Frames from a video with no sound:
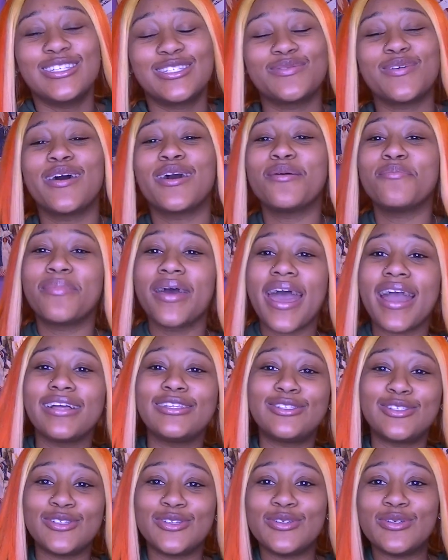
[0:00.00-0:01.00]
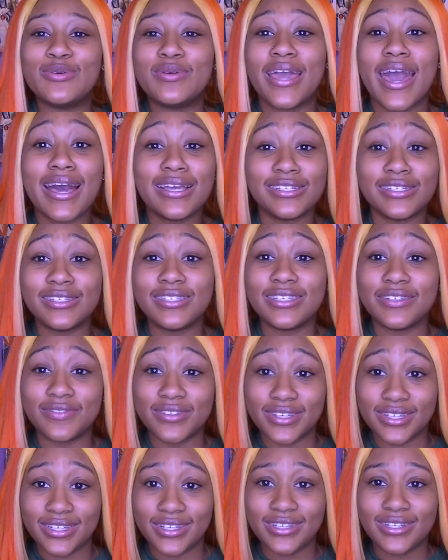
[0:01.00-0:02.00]
So welcome back to Cashin' T
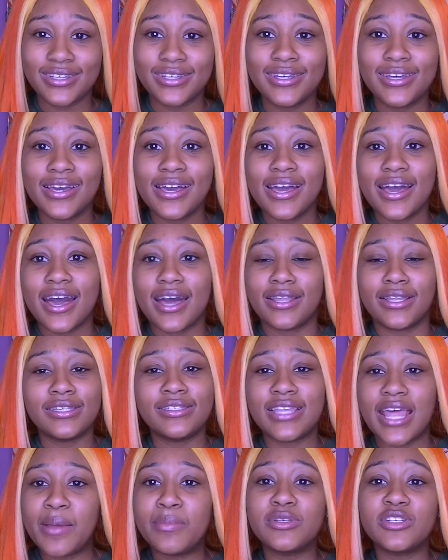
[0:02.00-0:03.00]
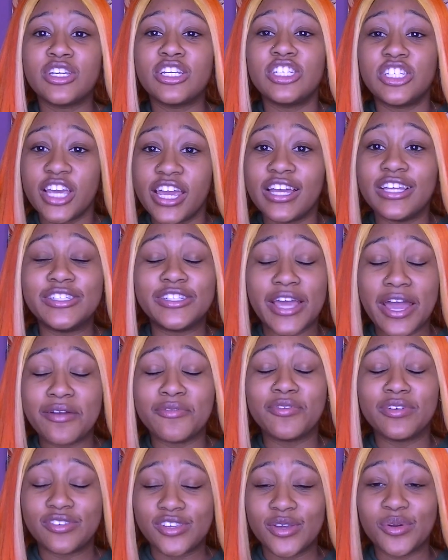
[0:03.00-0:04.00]
V. This name is going to change
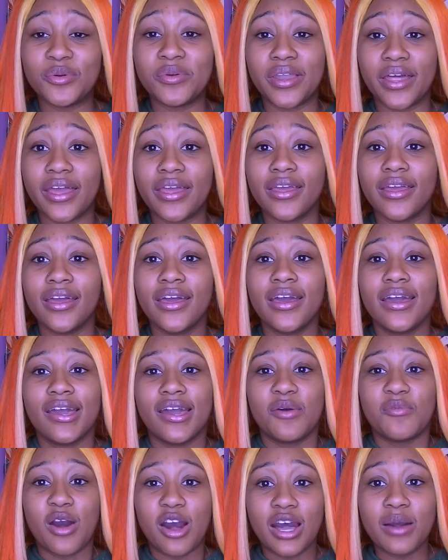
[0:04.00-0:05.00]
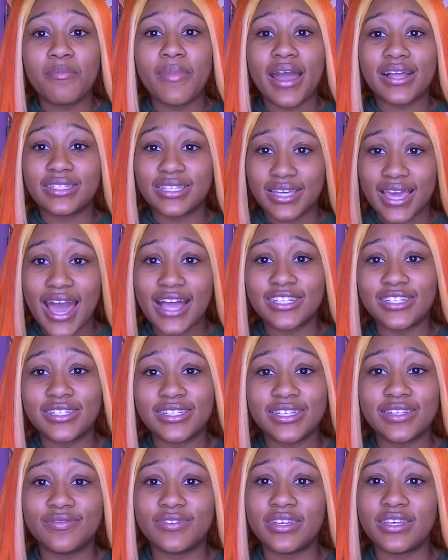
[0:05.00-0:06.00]
every single day. Welcome back to Cashin'
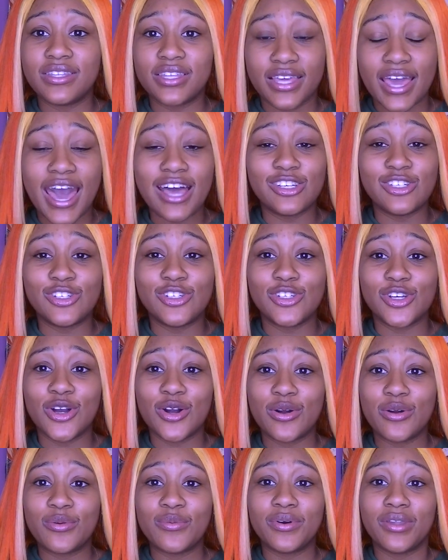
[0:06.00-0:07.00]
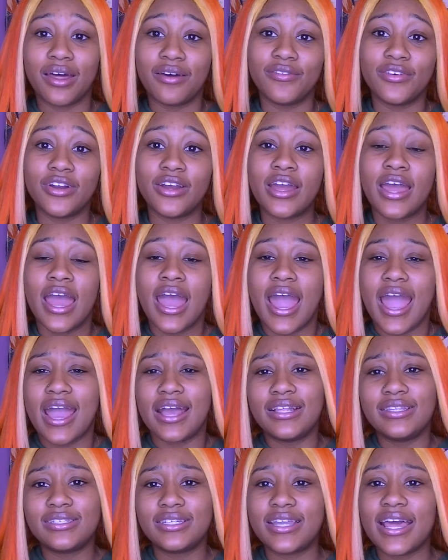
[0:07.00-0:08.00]
T V, the Cashin' Show, whatever.
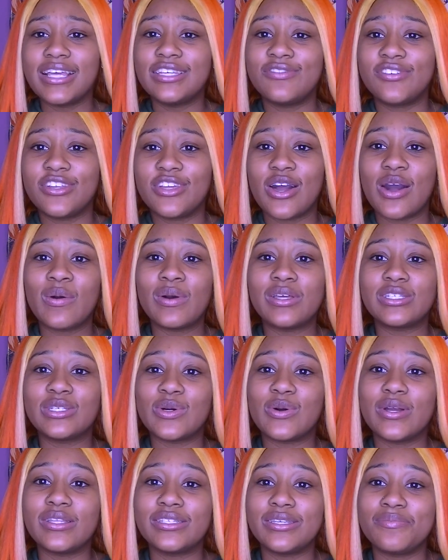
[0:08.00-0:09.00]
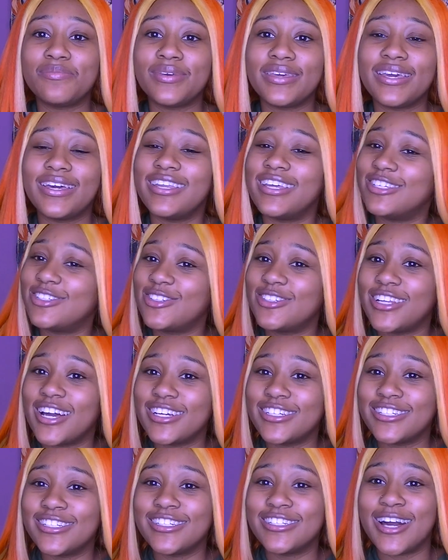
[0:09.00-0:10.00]
And today's video is going to be an
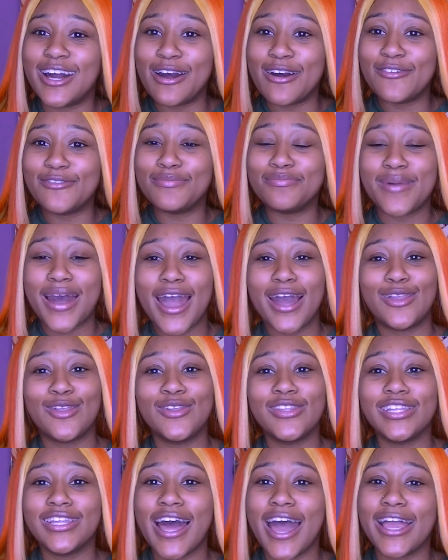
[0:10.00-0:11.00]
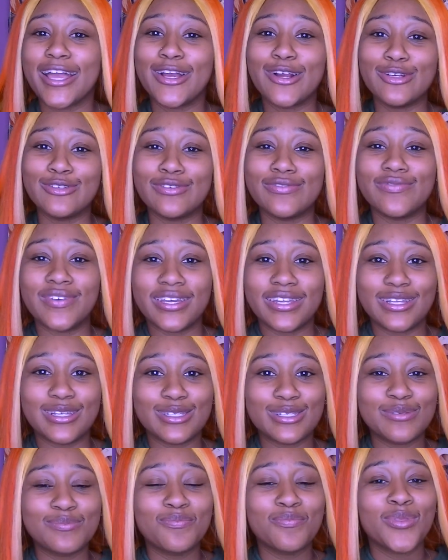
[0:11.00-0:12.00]
introduction of my clothing line, Girls from
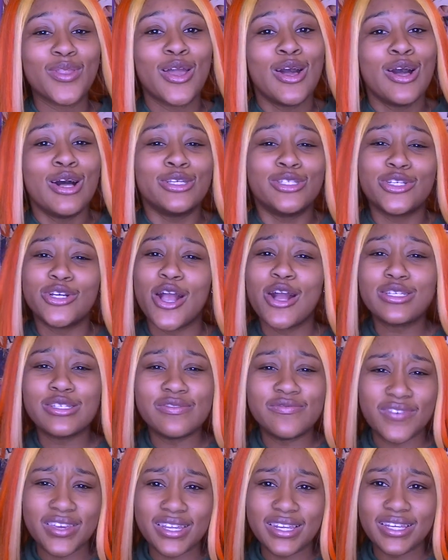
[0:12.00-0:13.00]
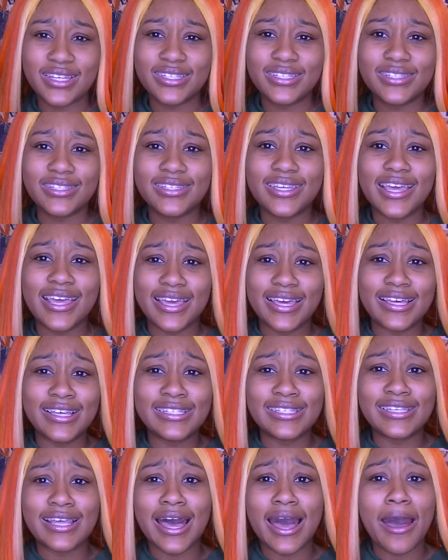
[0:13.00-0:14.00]
Venus. So Girls from Venus
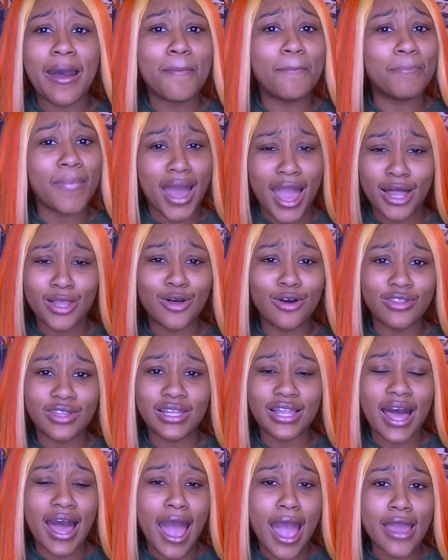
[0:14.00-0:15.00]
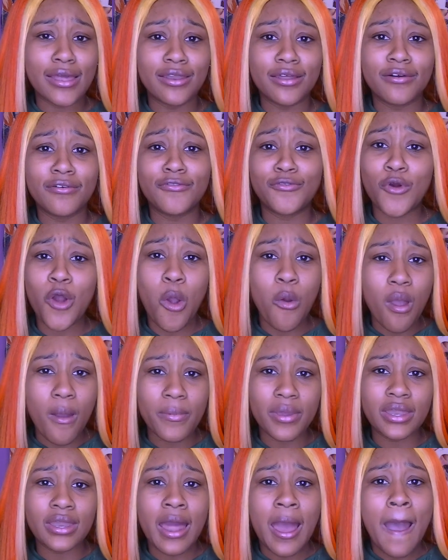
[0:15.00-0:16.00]
is my clothing line for
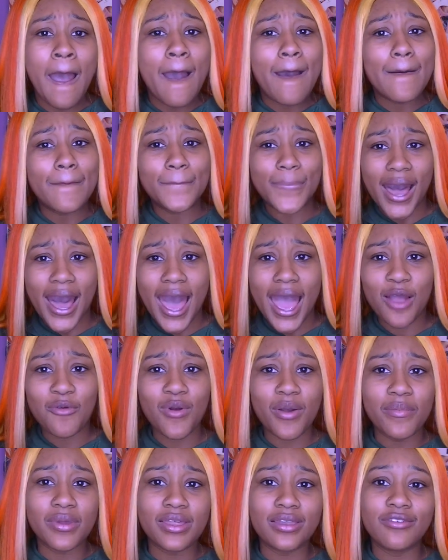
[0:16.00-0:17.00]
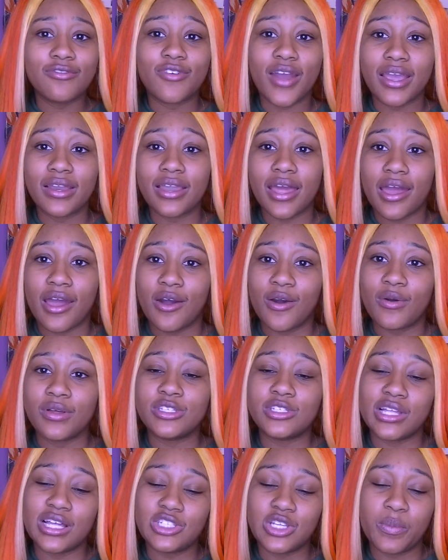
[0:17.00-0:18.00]
women, by women right now,
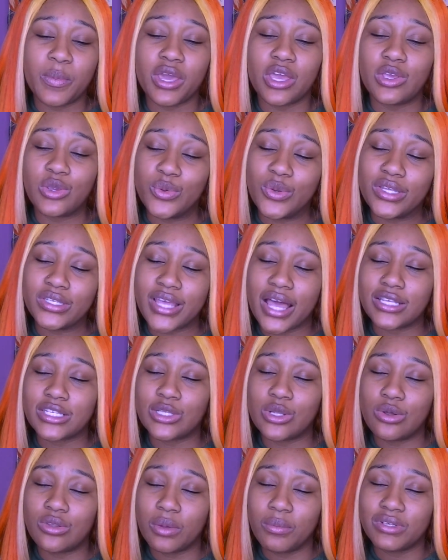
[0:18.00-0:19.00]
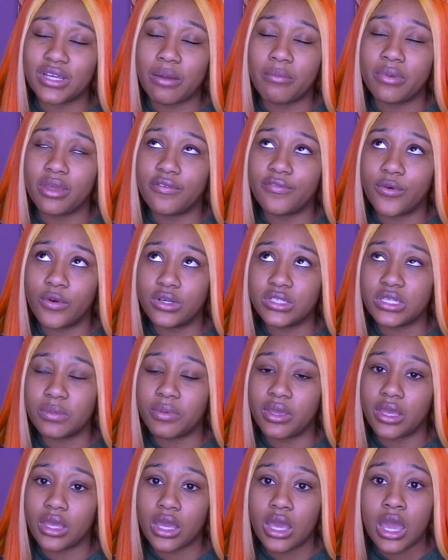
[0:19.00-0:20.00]
until I start making unisex clothing, which I'm being forced to
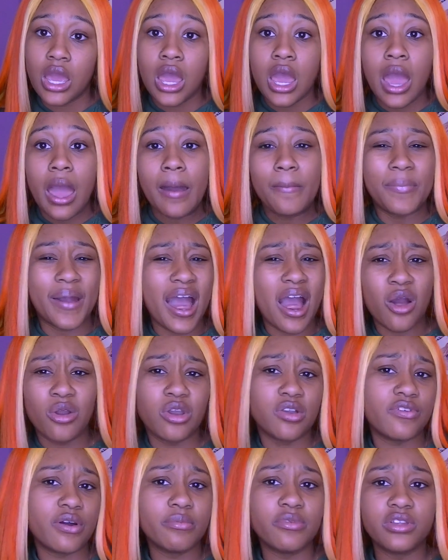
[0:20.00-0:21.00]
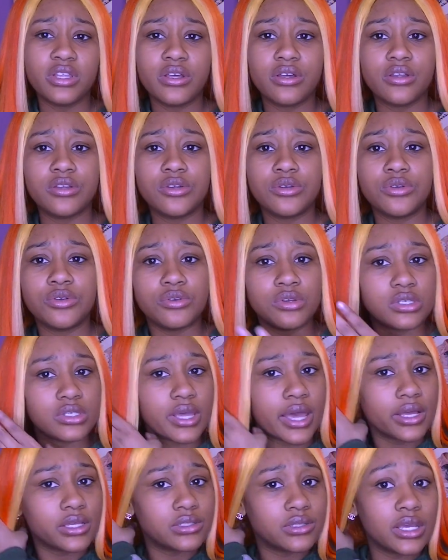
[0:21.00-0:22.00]
make. But I don't know if I'm really going to do
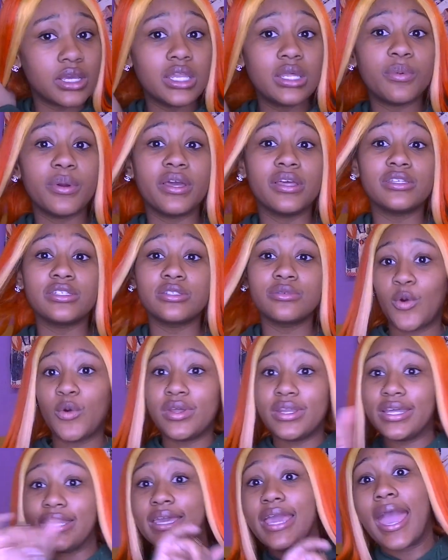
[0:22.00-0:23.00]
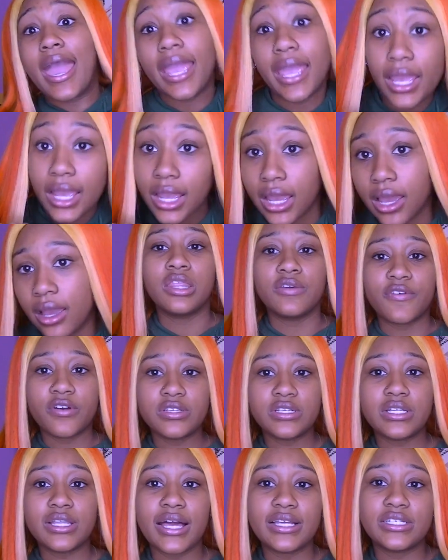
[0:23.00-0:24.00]
unisex. Anyways, on again. The
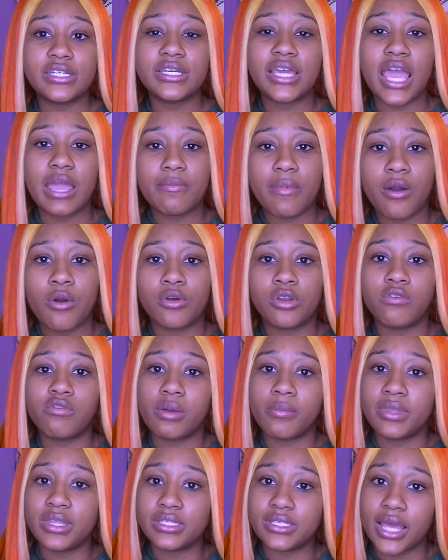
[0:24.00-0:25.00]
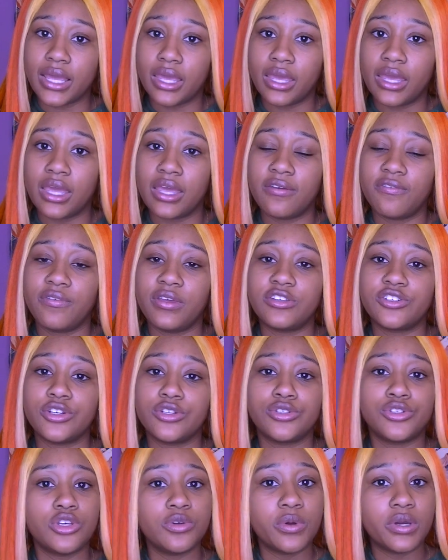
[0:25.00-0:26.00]
first collection came out on November the second and
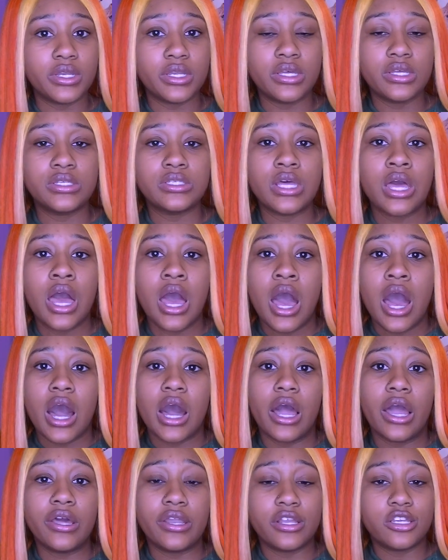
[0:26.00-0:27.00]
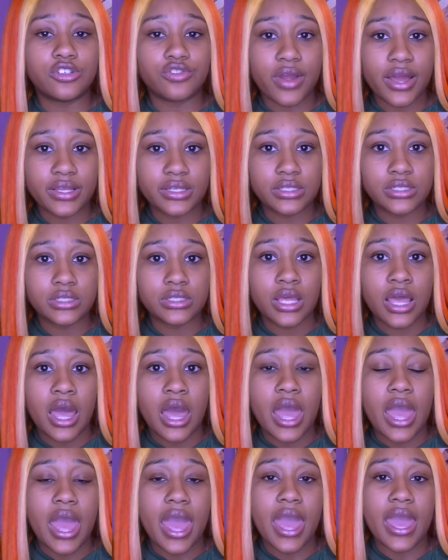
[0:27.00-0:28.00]
featured two hoodies, a hooded dress,
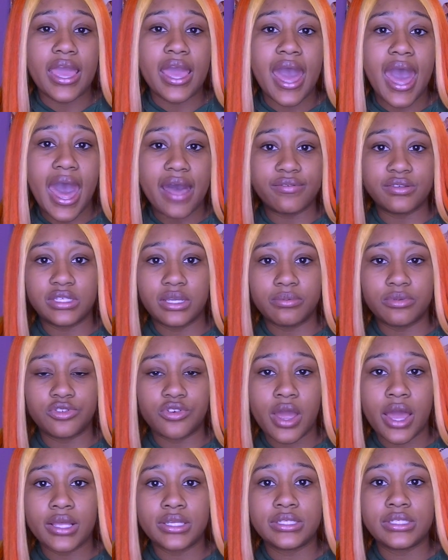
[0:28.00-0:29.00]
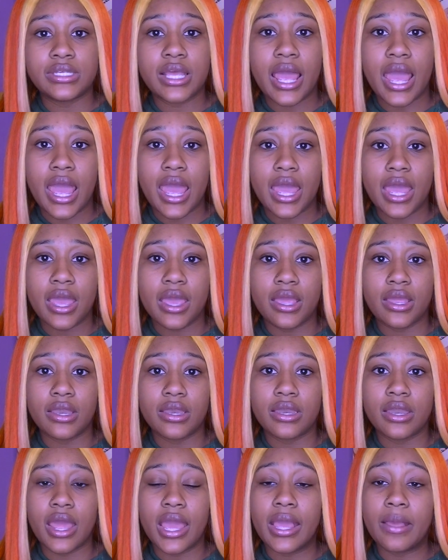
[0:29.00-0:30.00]
a half zip dress,
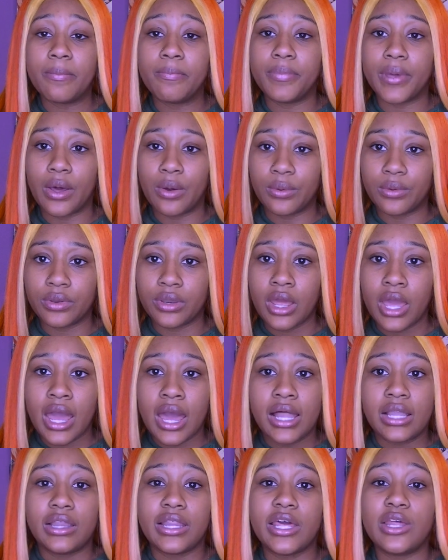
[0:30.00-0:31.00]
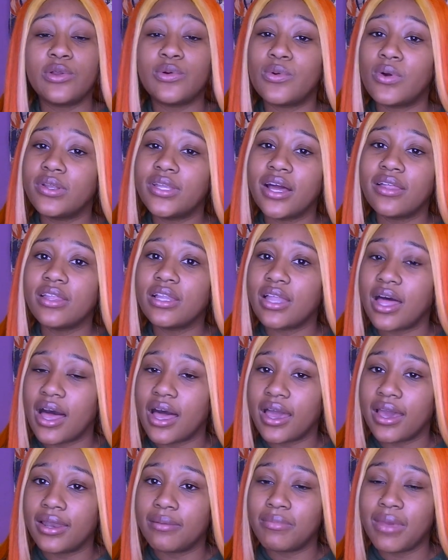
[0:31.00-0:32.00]
and a belt. Later on down the
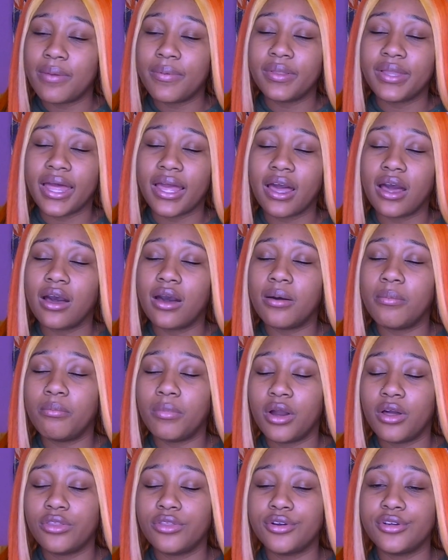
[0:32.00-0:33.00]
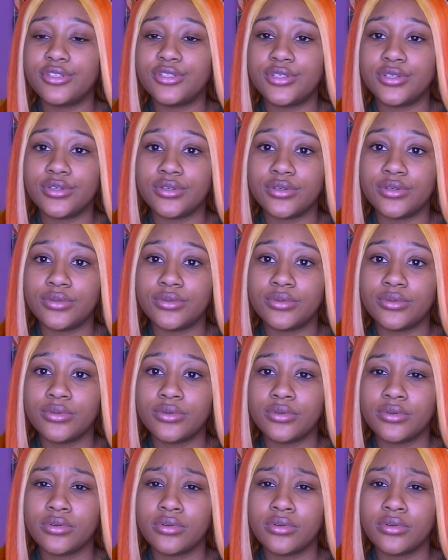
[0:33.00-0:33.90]
line, maybe like a month or two,